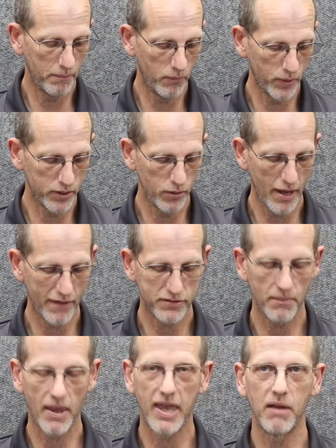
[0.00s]
We do have some
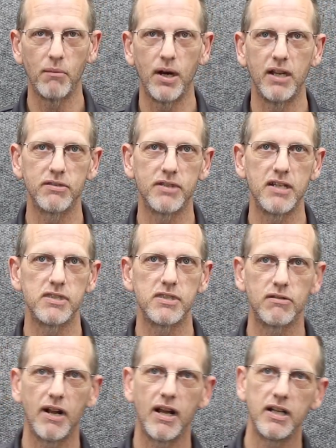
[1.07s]
AM radio stations
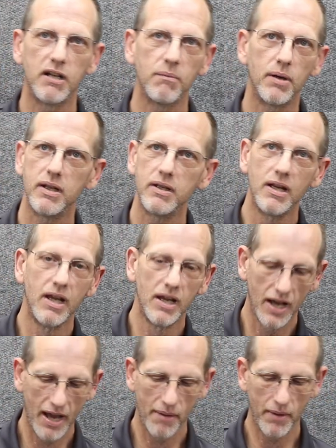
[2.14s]
around here, but
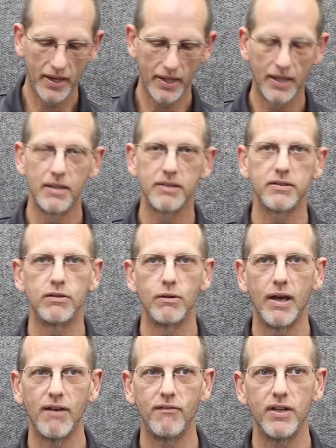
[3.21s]
I mainly listen to
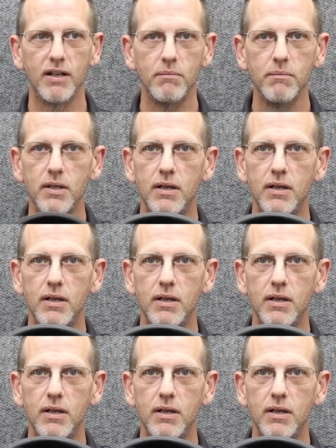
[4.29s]
FM.